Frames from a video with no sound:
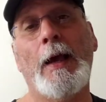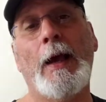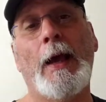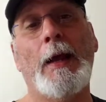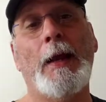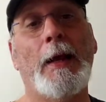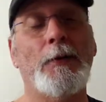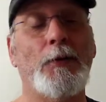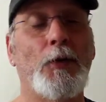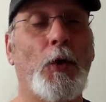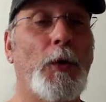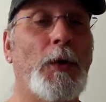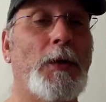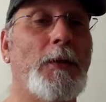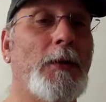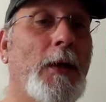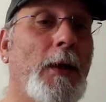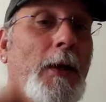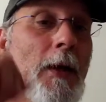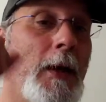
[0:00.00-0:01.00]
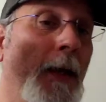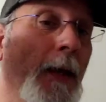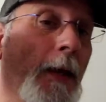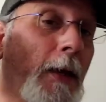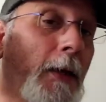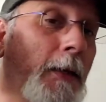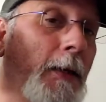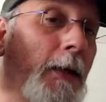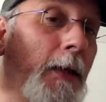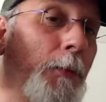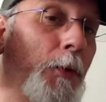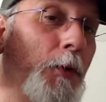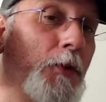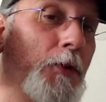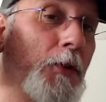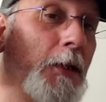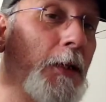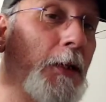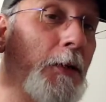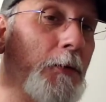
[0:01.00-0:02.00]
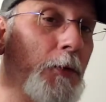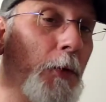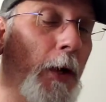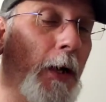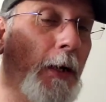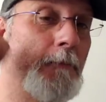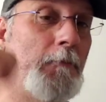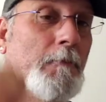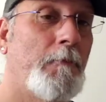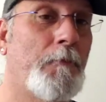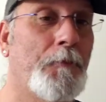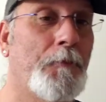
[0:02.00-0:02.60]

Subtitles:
And as always, keep your sleeves wet.